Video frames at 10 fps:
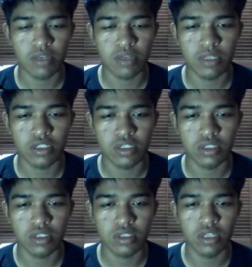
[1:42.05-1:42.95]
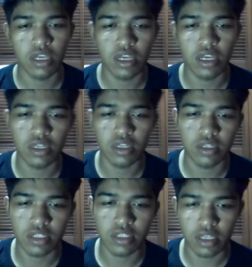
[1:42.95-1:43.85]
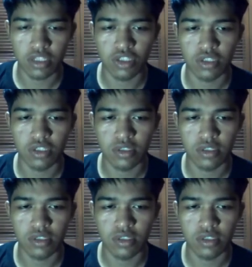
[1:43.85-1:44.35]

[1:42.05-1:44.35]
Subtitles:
dimension, and the sketch.